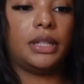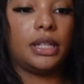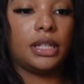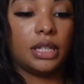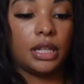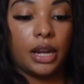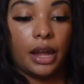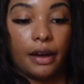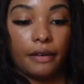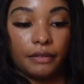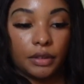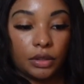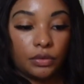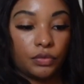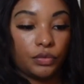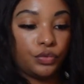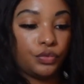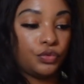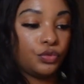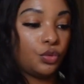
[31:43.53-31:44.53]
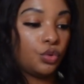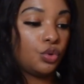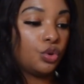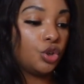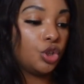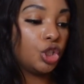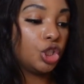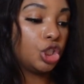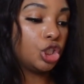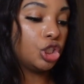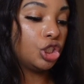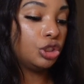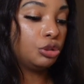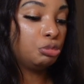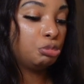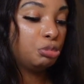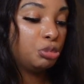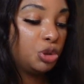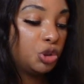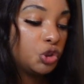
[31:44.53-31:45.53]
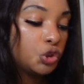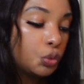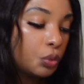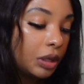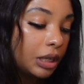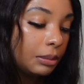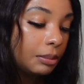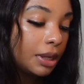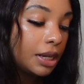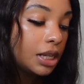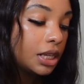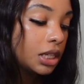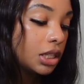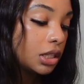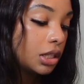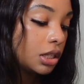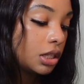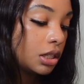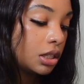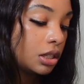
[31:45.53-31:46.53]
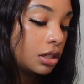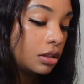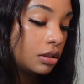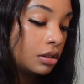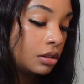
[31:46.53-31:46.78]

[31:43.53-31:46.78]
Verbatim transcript: this in the oven for 20 minutes.